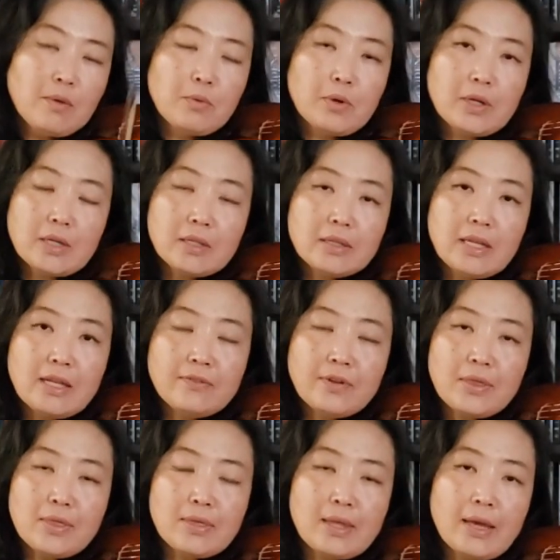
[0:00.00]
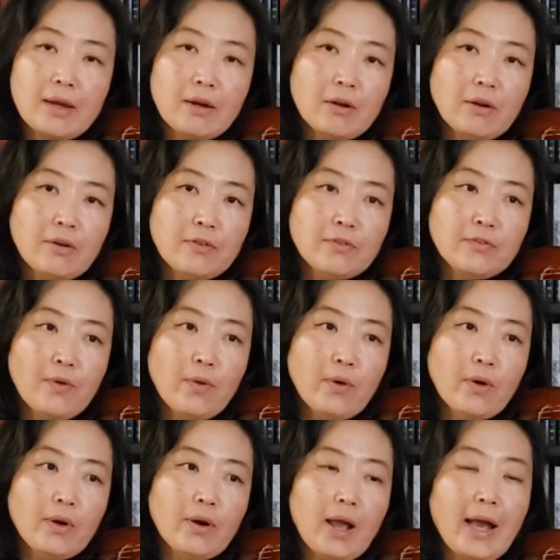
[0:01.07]
we're going to leave it there
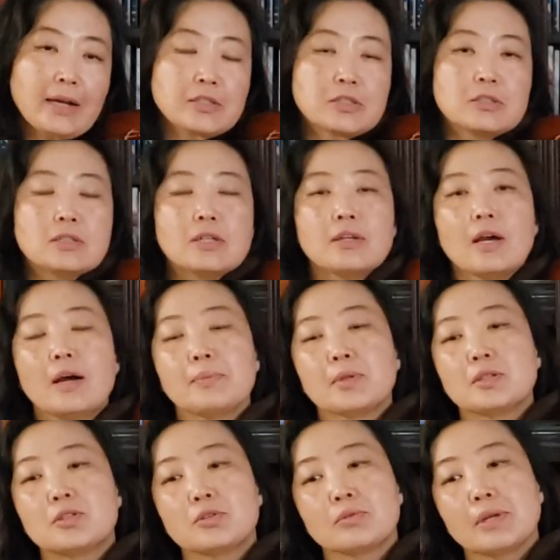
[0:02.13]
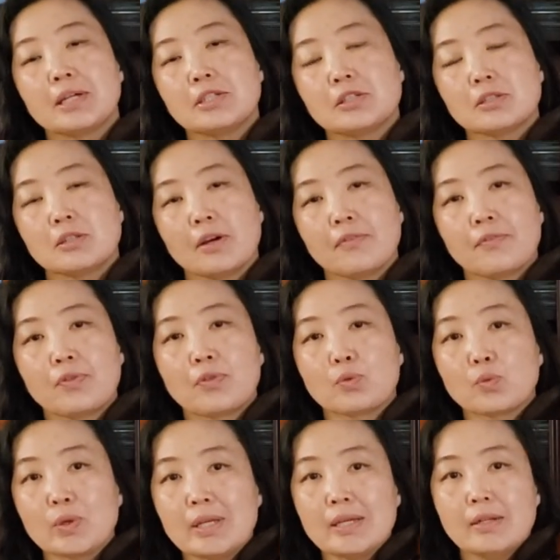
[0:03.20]
for actually the duration of
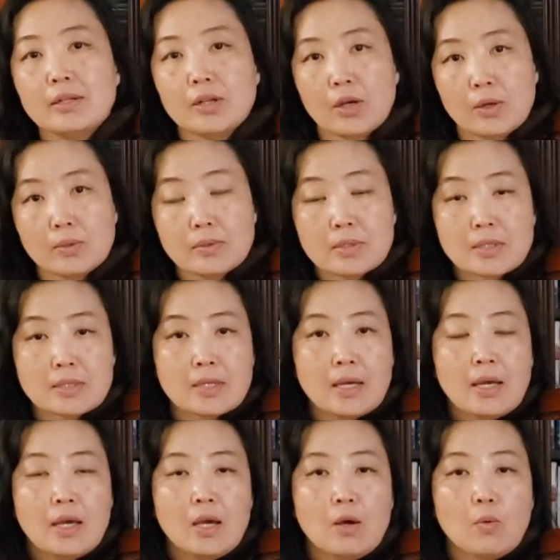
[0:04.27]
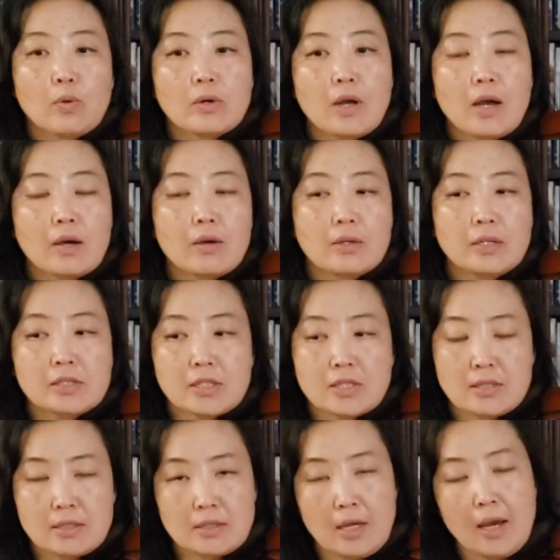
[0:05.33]
3 notes. We're not going to
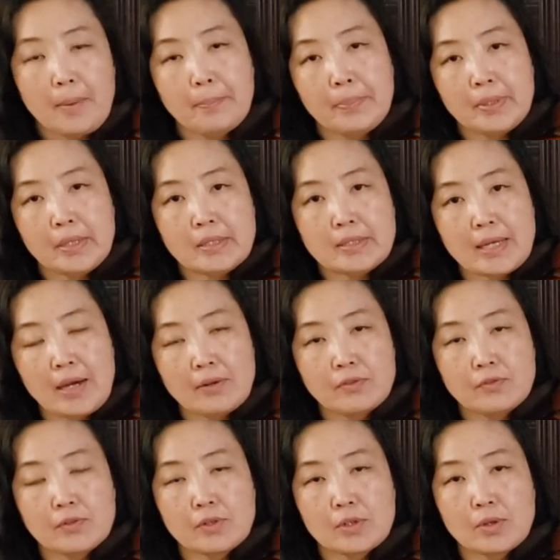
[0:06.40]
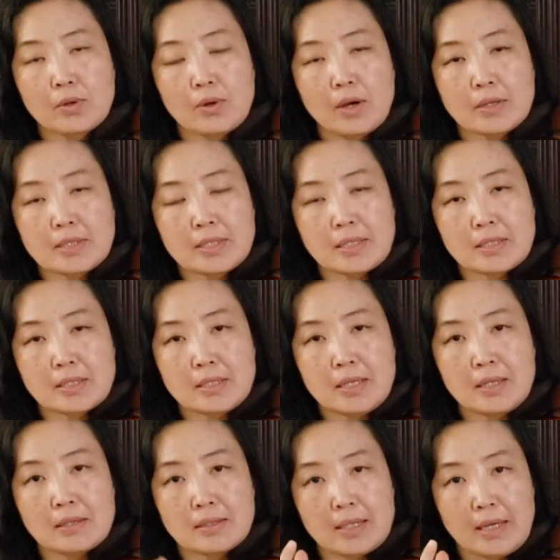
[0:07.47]
just put it down for a
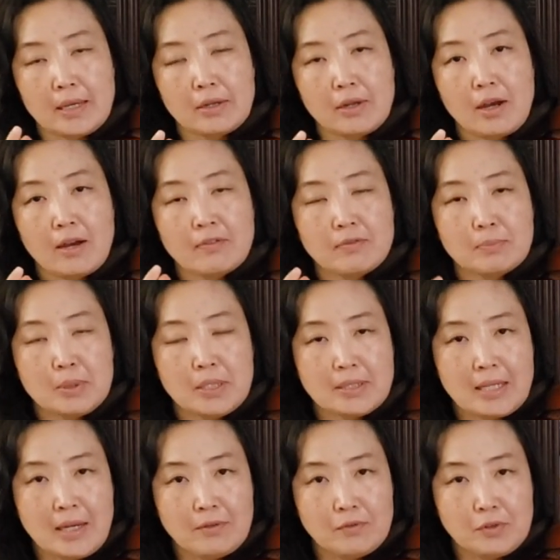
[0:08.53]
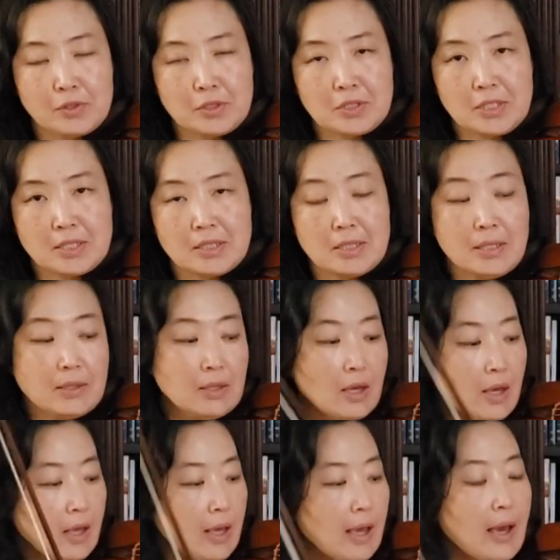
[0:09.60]
16th, take it off, put it down for a 16th,
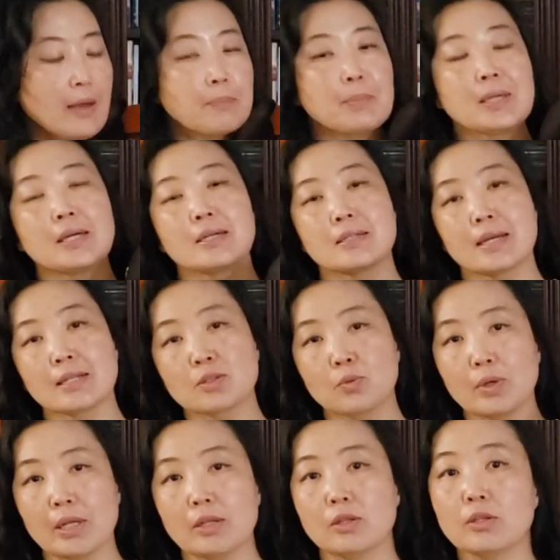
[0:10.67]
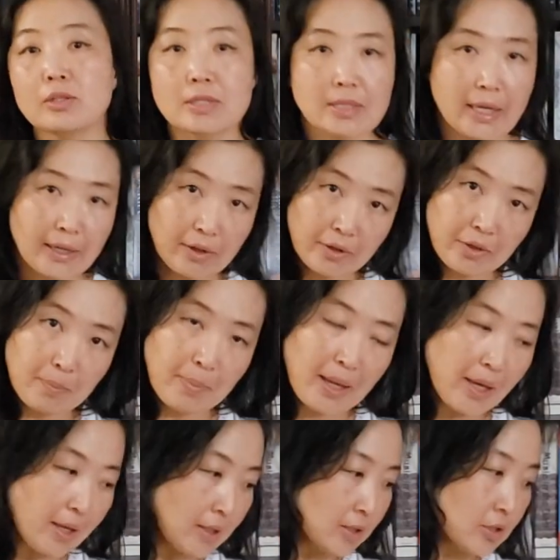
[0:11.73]
and because that's what it looks like on the
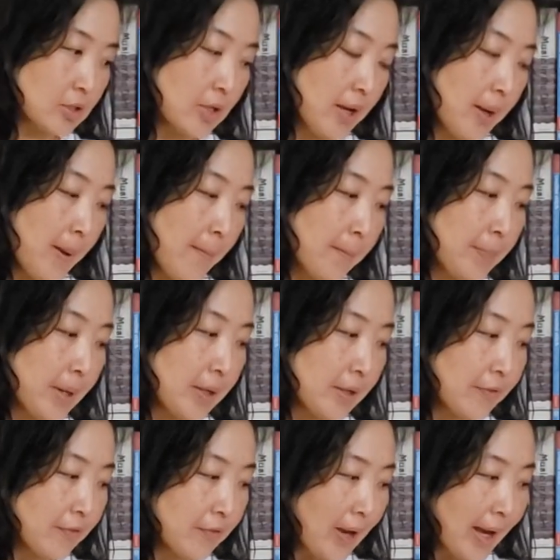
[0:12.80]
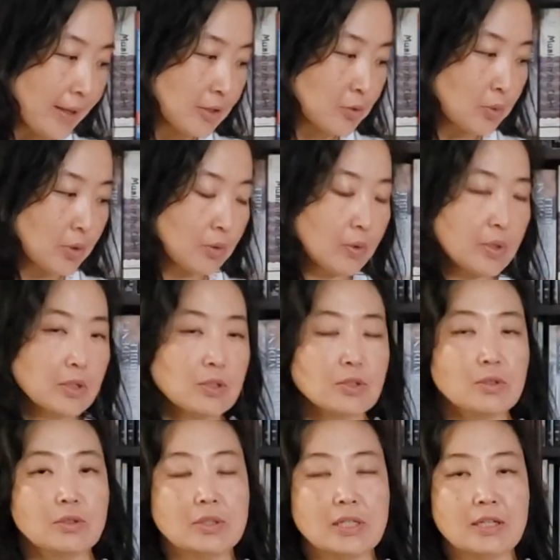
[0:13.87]
page. But in fact, we're going
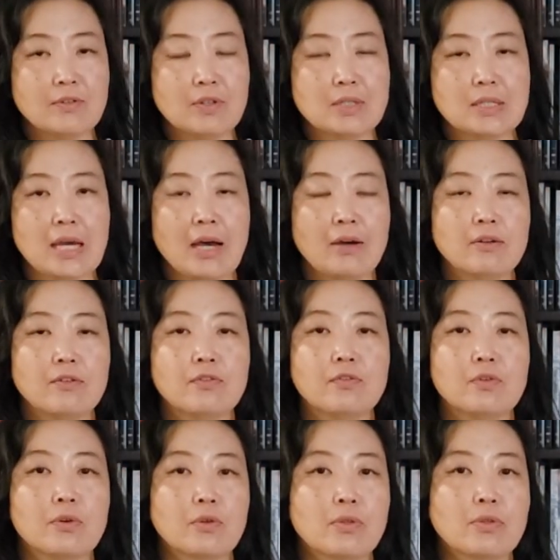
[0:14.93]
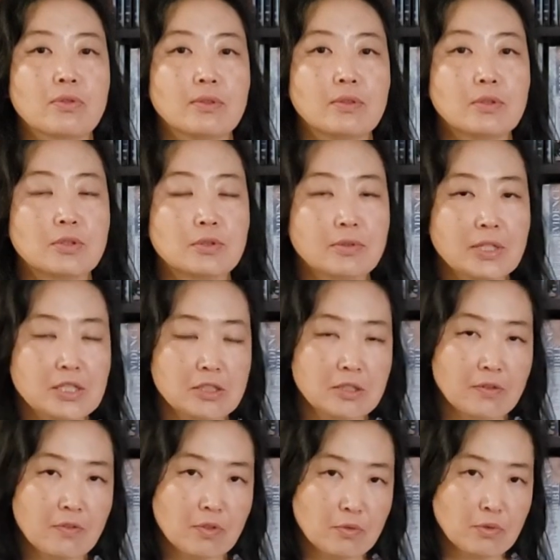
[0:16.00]
to leave it down for the duration
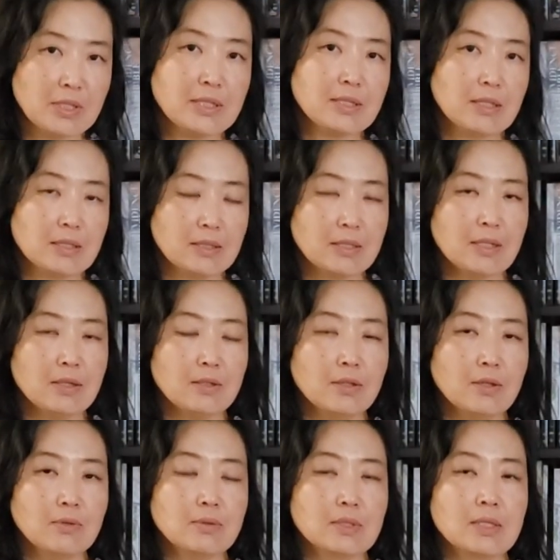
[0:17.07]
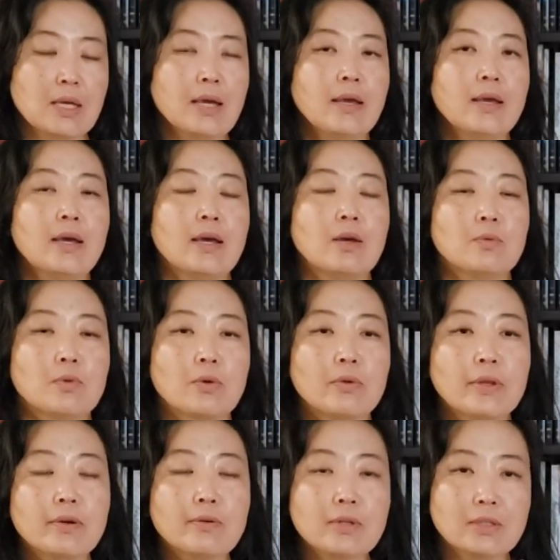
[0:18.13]
of 3 16th notes, and we're only
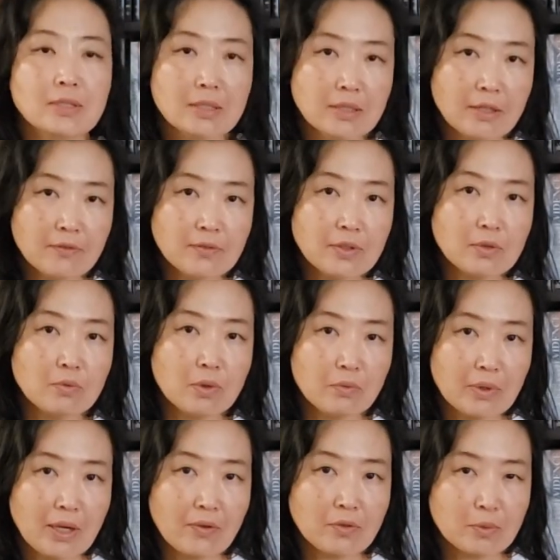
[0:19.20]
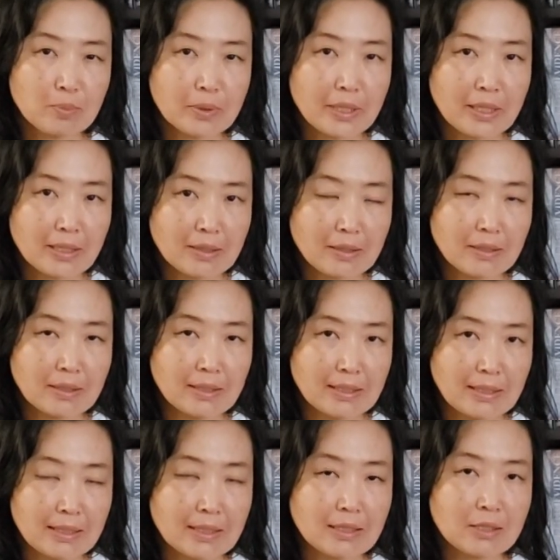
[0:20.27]
going to lift it when we have to play the
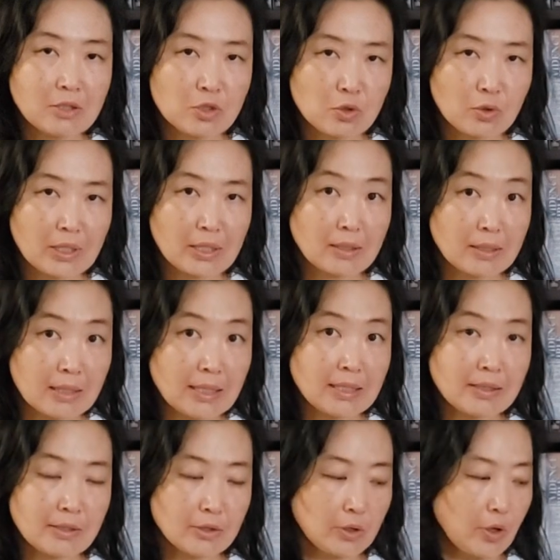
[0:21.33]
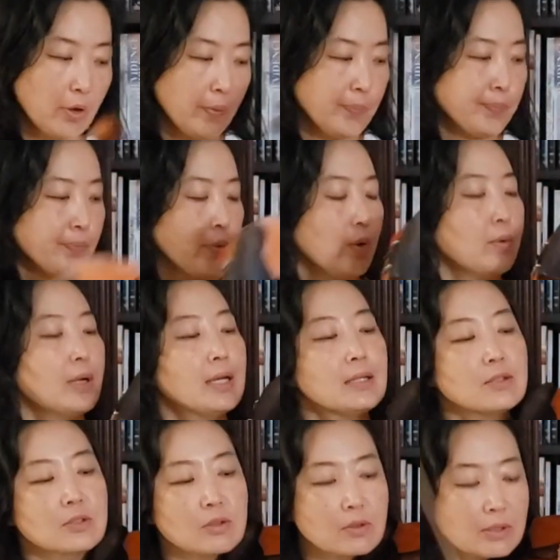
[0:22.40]
E string, E0. All right,
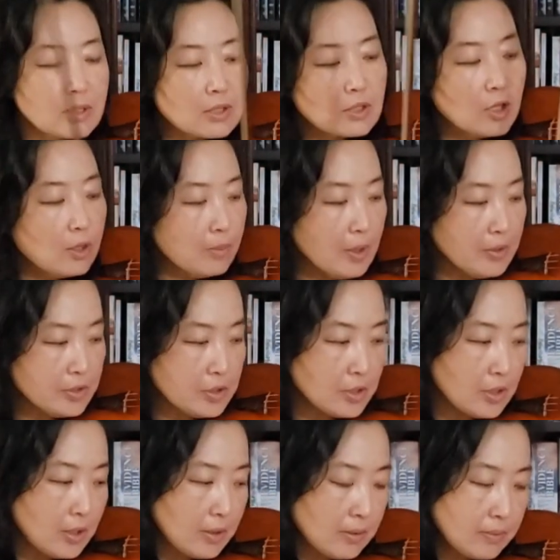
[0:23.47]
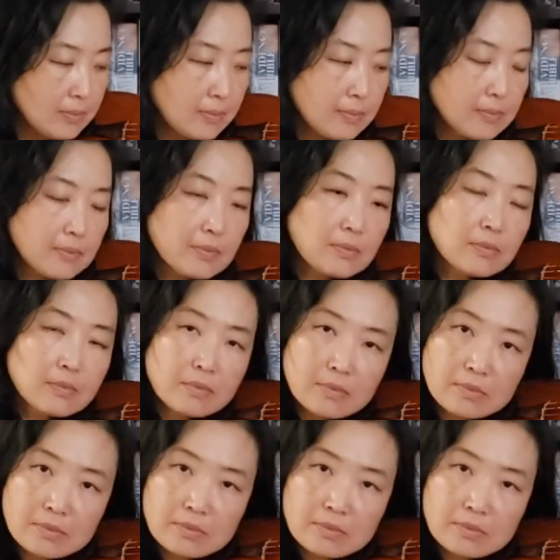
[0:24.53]
so in slow motion, right?